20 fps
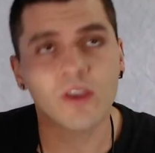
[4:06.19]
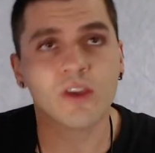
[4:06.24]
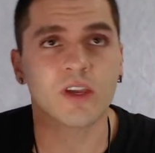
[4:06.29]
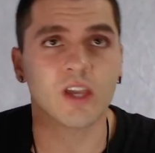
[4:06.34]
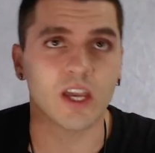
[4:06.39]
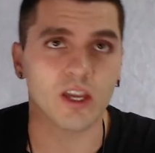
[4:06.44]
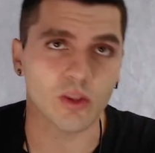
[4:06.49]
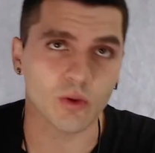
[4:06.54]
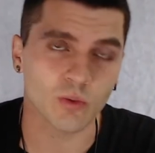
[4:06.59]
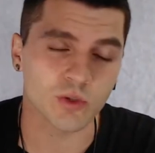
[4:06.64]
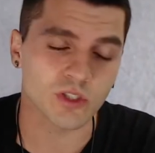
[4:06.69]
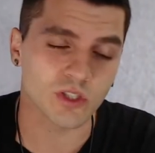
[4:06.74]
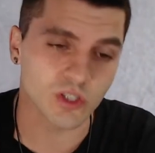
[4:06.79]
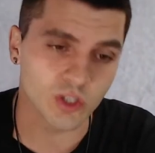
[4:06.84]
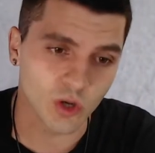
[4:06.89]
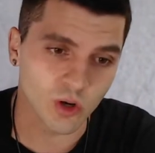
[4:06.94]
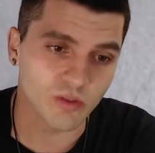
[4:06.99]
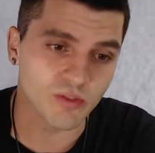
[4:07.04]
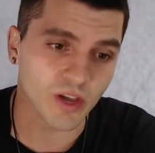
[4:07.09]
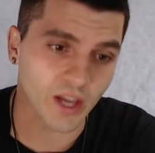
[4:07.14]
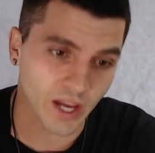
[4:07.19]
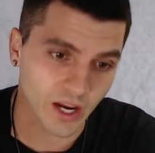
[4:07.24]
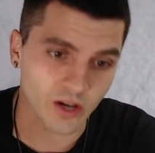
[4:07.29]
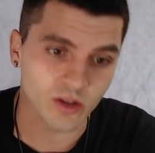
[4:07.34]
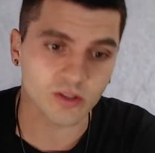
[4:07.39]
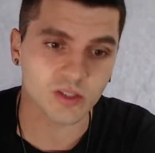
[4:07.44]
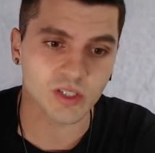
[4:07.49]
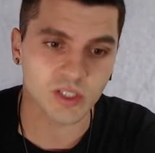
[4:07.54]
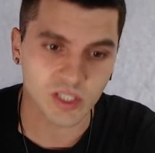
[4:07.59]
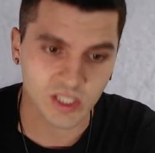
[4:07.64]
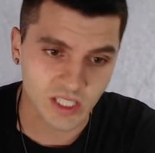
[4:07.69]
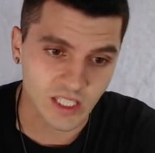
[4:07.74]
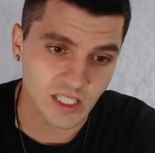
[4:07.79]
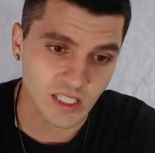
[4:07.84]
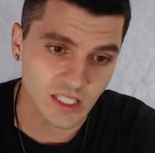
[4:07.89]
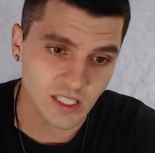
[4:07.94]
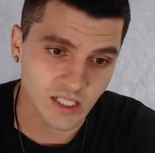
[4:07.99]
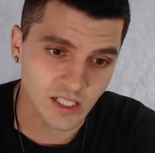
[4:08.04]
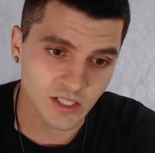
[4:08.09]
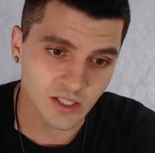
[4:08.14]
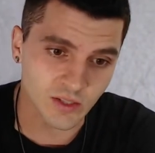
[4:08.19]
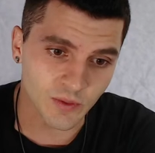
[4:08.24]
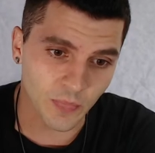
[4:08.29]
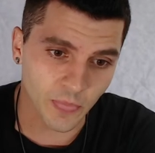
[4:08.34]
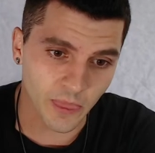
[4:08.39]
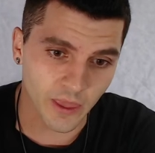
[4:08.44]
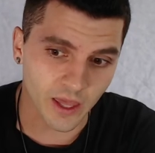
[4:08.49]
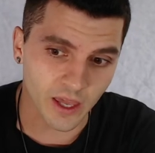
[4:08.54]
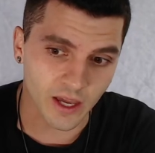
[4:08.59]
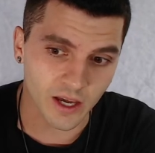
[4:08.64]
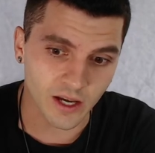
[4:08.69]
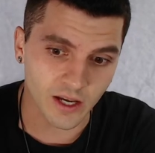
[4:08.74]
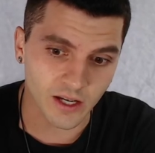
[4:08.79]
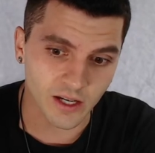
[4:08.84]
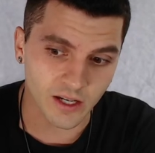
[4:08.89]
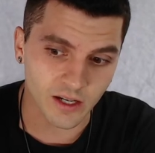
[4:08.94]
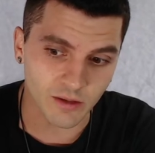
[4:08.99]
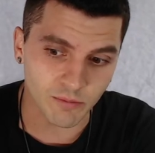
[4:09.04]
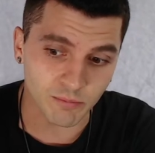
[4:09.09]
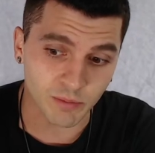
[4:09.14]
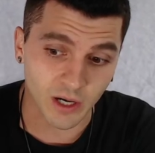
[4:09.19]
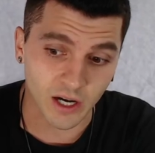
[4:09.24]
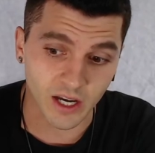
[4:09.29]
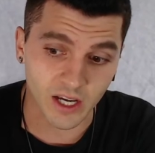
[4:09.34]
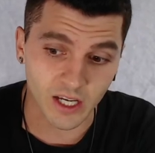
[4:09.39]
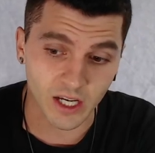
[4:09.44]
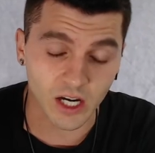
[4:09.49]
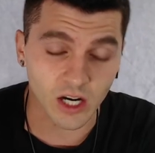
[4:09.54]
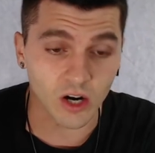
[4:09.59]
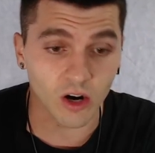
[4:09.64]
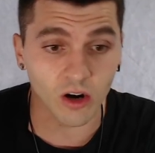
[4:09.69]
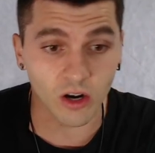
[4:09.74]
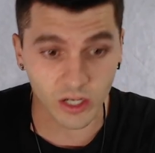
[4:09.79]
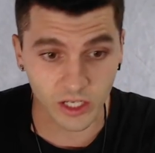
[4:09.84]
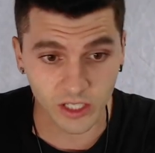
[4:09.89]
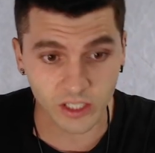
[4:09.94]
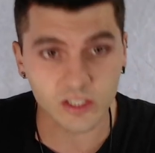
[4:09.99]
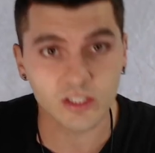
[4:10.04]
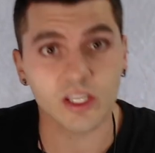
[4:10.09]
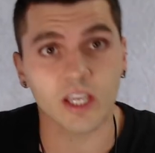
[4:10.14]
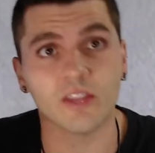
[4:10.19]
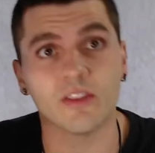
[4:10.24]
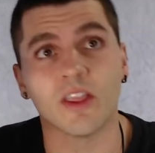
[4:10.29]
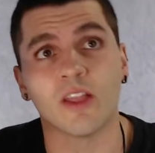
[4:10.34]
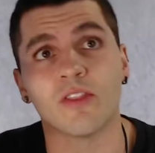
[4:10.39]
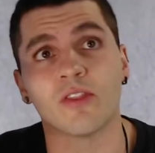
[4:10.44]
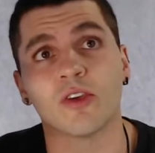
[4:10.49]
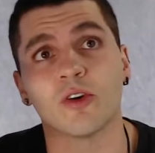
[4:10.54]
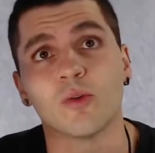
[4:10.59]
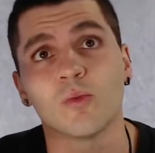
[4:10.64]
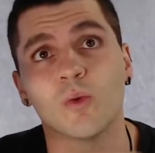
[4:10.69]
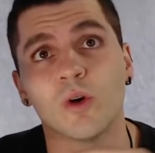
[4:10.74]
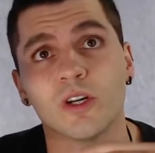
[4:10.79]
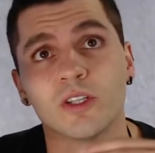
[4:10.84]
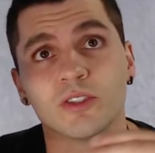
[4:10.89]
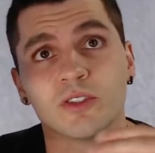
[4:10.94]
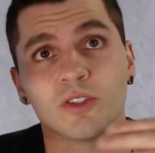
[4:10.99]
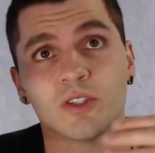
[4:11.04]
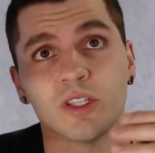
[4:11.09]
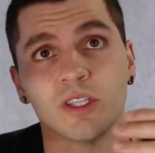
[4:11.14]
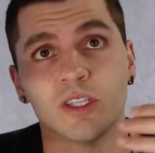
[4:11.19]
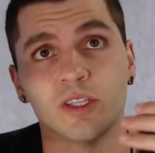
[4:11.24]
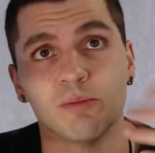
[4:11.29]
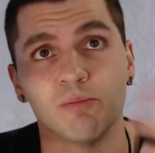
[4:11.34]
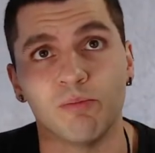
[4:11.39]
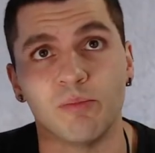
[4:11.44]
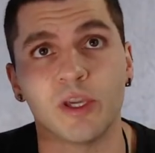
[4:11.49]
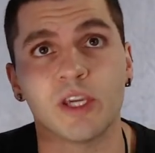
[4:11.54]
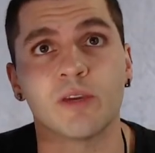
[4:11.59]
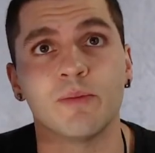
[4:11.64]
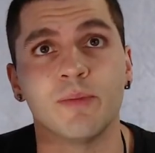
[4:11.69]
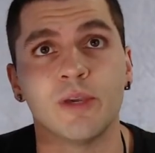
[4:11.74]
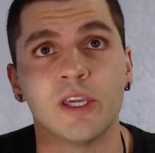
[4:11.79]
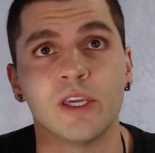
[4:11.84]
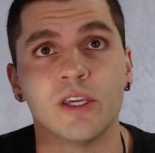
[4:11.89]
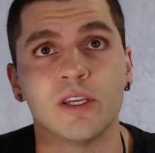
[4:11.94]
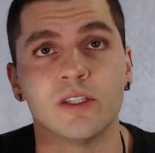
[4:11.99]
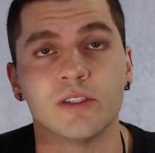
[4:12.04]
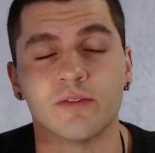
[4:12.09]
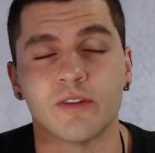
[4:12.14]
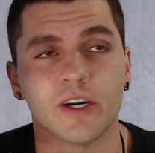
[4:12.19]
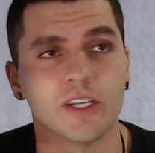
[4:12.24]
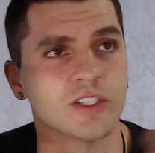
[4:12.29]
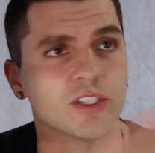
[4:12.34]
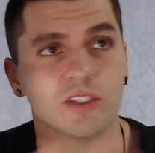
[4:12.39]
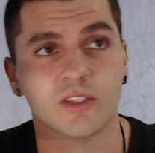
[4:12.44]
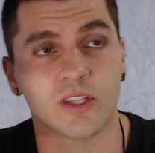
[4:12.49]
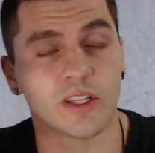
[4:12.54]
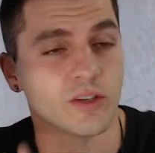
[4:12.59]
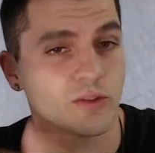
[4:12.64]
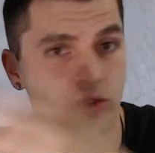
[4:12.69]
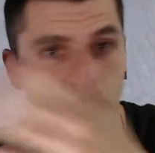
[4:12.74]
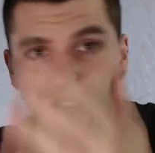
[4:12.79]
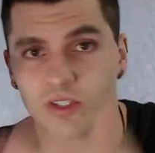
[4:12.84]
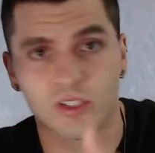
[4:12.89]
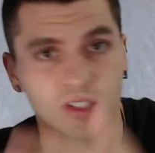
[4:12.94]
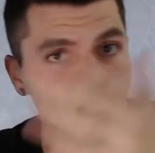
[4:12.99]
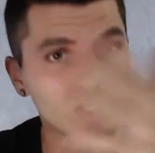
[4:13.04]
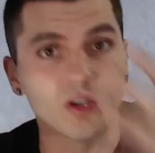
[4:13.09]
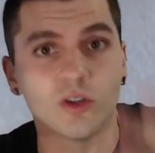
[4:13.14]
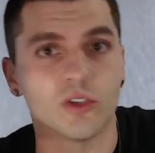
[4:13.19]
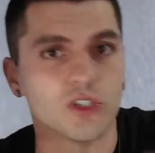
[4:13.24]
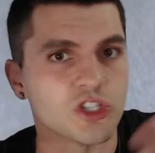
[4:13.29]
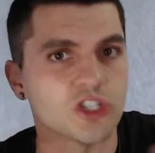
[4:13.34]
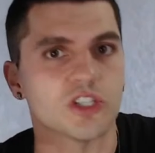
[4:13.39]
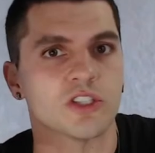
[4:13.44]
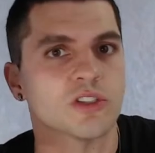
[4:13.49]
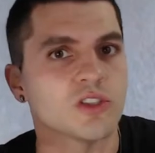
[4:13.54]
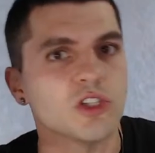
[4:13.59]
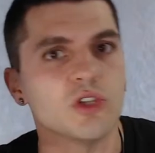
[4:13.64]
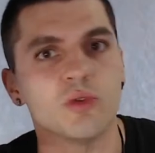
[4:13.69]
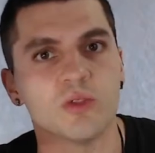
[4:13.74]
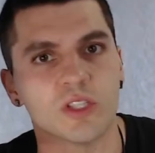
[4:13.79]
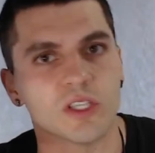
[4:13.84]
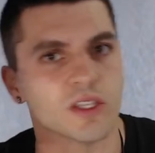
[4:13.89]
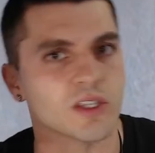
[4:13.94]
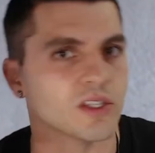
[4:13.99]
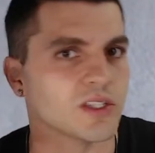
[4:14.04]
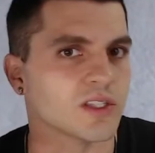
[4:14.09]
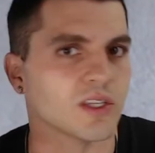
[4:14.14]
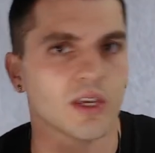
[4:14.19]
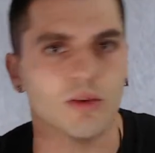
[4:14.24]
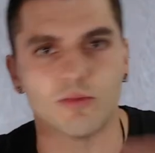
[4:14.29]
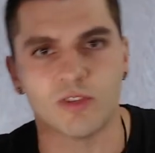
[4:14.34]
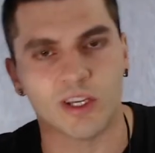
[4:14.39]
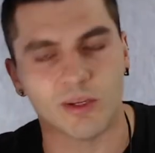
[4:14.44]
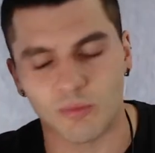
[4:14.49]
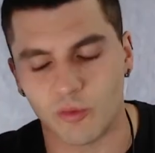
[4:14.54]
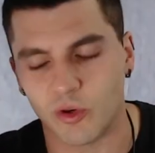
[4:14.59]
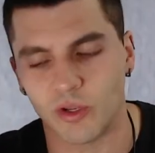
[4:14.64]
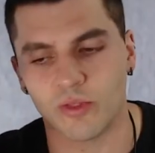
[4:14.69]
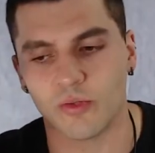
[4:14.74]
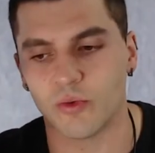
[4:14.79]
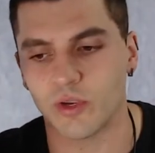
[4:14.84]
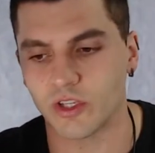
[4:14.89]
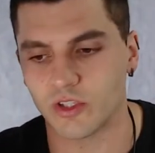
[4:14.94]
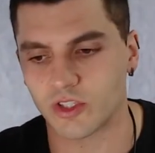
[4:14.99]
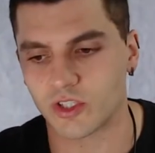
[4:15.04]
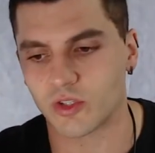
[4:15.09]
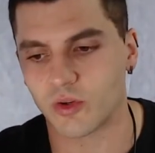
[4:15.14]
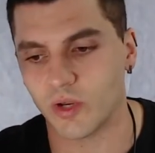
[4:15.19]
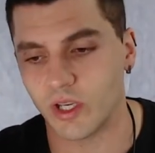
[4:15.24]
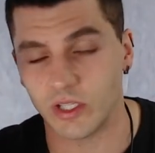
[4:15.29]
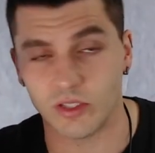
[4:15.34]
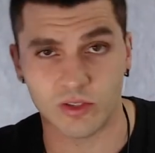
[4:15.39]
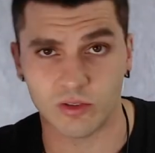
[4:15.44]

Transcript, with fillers: Okay, there was the Nova Air C uh, by Onyx, and then there was the Bigme devices that are still just using the same 10.3 inch screen.